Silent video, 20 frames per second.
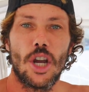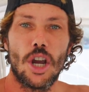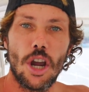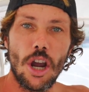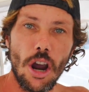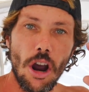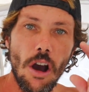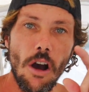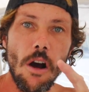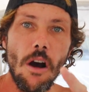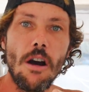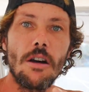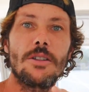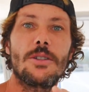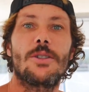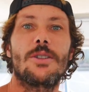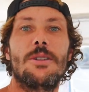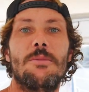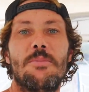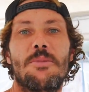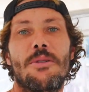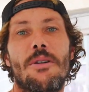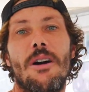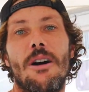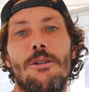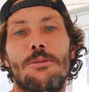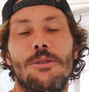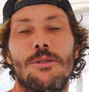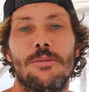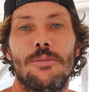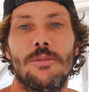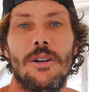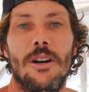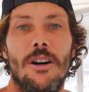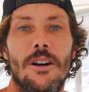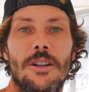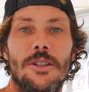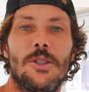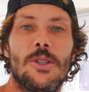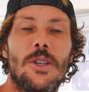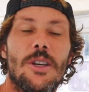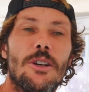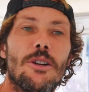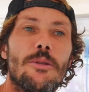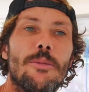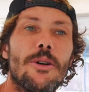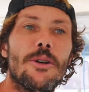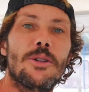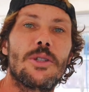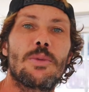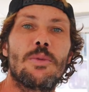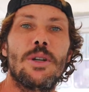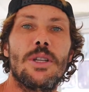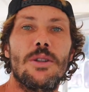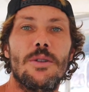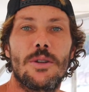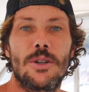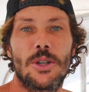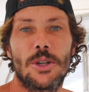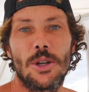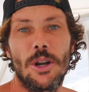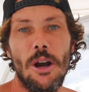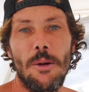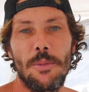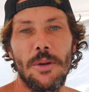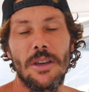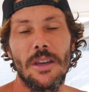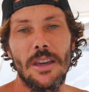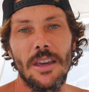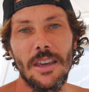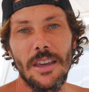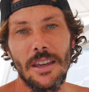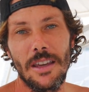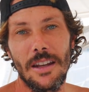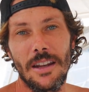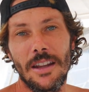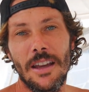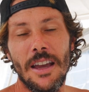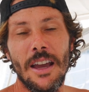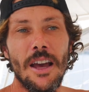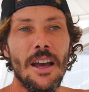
constant problem on sailboats when you are shopping in